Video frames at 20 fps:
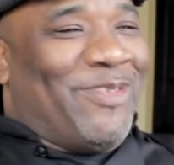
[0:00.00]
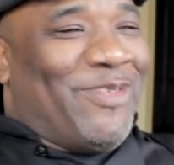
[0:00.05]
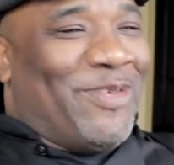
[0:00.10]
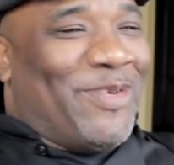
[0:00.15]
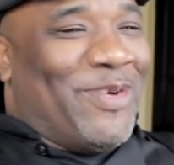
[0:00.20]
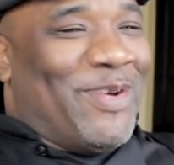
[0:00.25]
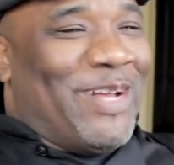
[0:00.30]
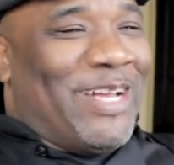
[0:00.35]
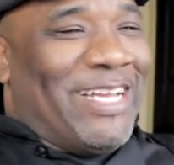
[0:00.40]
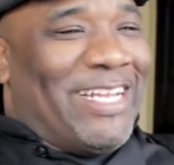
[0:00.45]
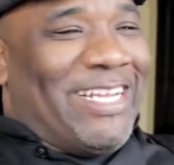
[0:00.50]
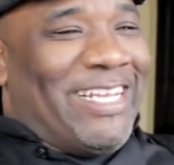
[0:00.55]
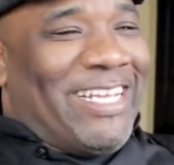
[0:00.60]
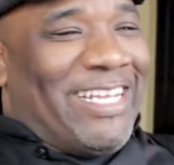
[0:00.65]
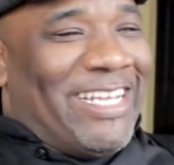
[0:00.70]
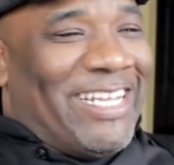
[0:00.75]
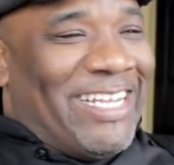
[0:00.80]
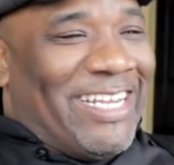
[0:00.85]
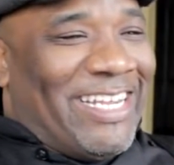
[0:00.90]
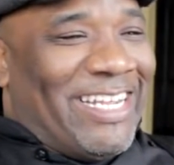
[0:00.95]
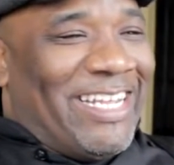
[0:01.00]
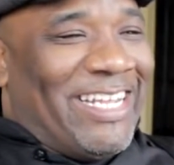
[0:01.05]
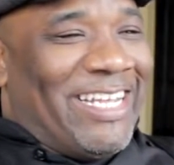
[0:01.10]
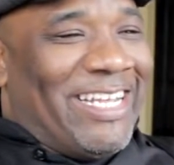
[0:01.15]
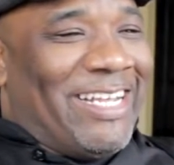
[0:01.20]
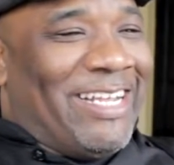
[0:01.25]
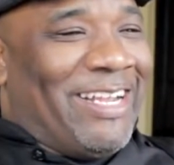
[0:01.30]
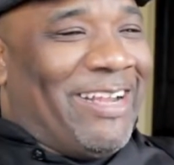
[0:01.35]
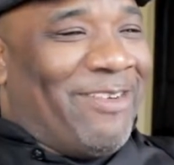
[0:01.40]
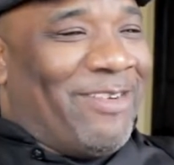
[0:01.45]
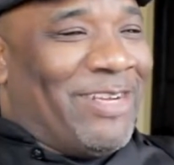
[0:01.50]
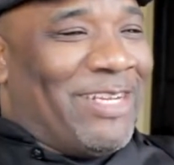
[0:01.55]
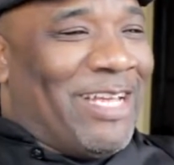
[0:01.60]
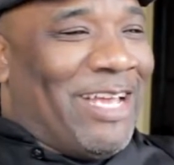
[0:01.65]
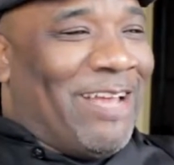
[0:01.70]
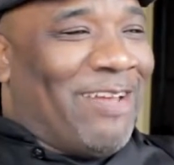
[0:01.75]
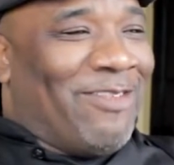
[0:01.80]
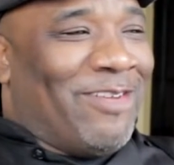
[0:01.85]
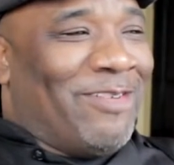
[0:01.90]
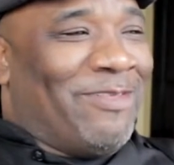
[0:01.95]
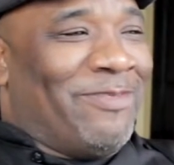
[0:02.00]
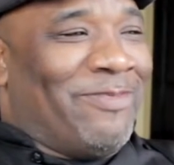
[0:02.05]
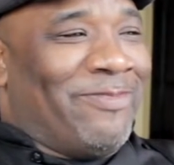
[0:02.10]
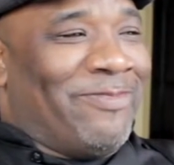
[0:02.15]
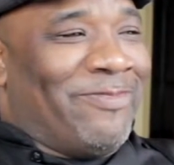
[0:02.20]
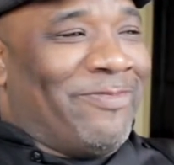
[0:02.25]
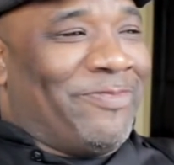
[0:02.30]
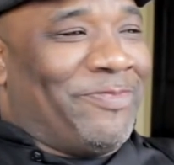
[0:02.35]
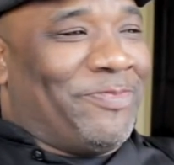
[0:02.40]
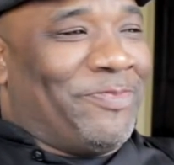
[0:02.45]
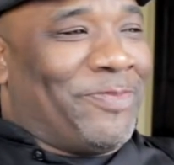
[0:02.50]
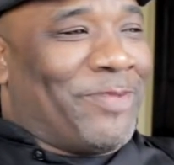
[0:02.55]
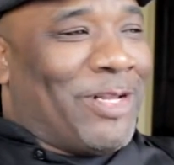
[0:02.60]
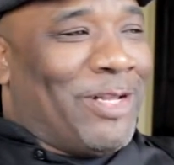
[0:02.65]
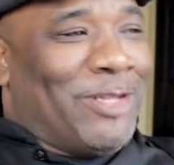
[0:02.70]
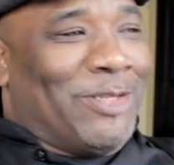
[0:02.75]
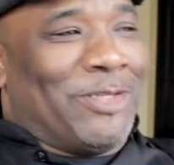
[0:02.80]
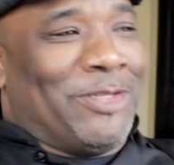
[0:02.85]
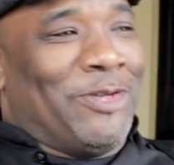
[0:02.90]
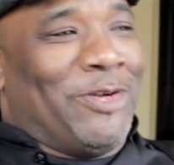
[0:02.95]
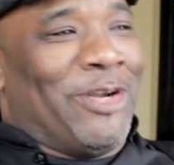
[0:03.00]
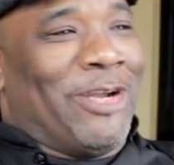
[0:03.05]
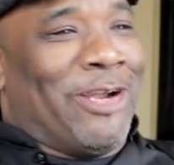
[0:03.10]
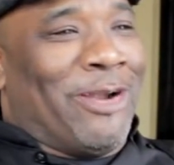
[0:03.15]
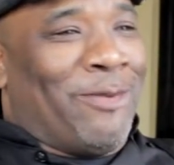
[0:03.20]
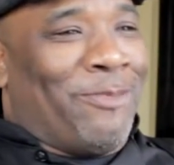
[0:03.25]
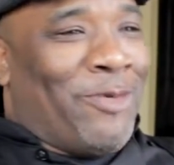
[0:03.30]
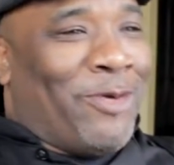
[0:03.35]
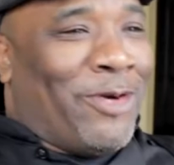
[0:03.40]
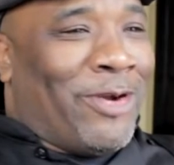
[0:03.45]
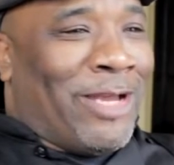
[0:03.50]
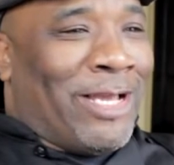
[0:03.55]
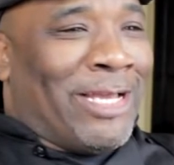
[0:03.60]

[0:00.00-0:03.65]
for one, and uh, every time I'm close to an airport,